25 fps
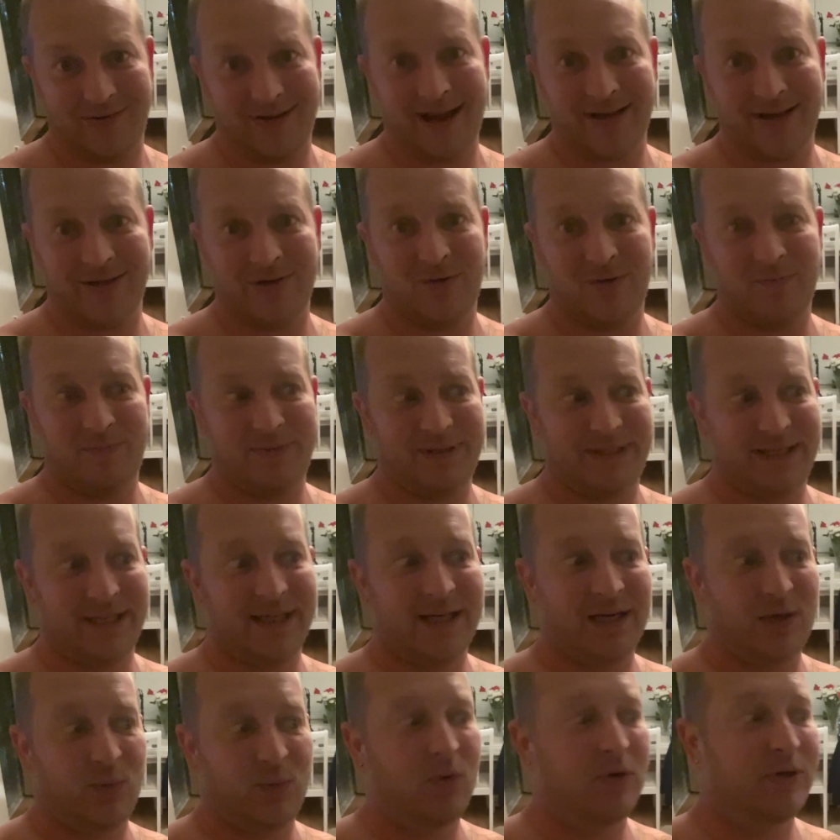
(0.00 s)
I don't
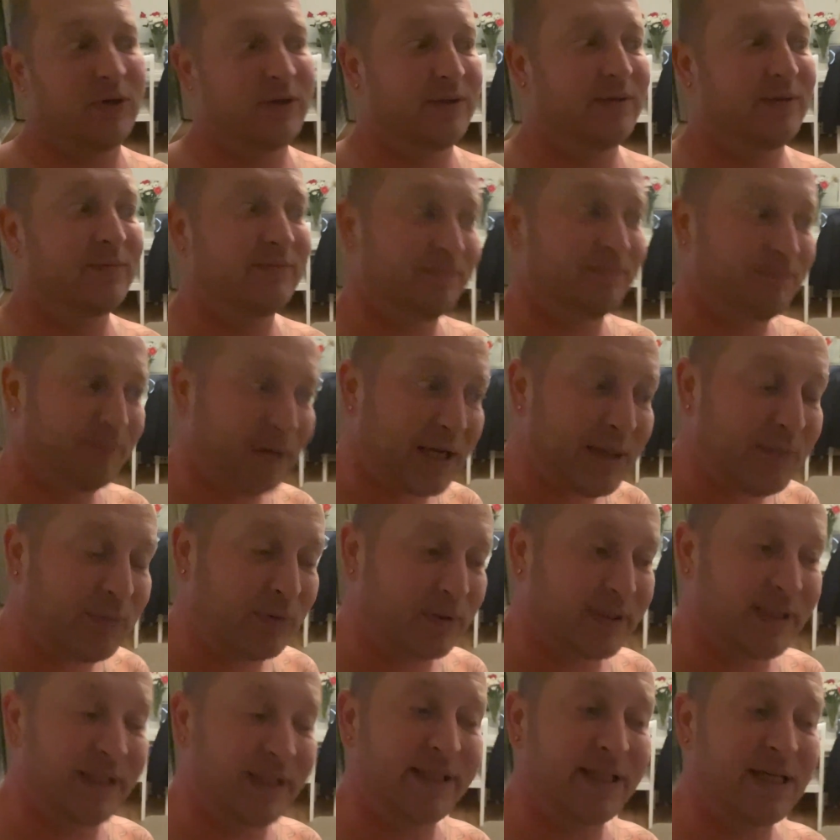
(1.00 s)
particularly want people
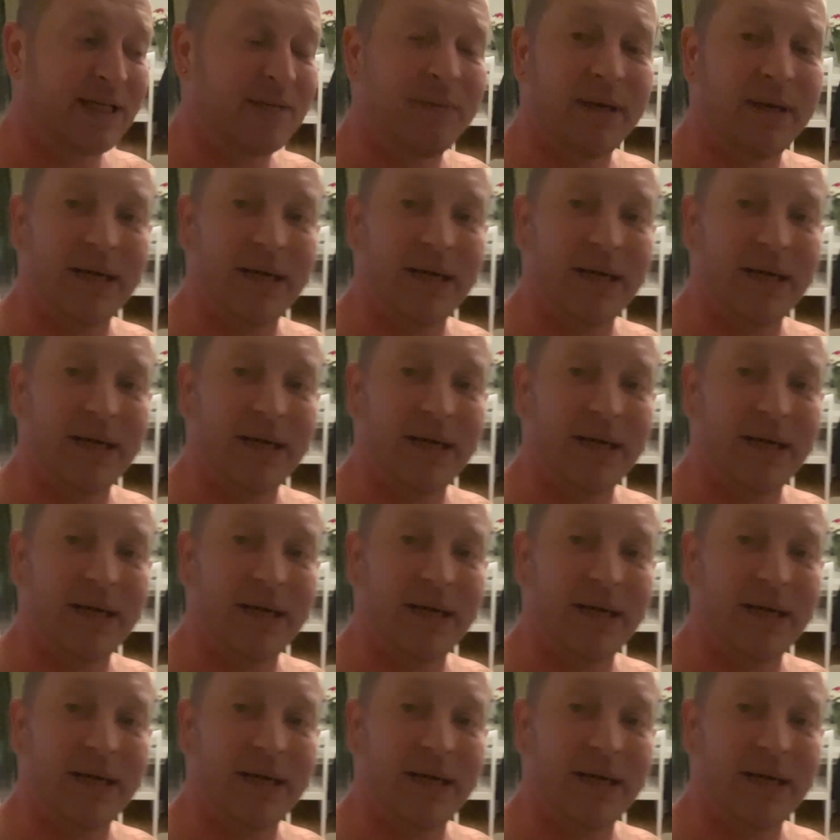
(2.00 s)
to see me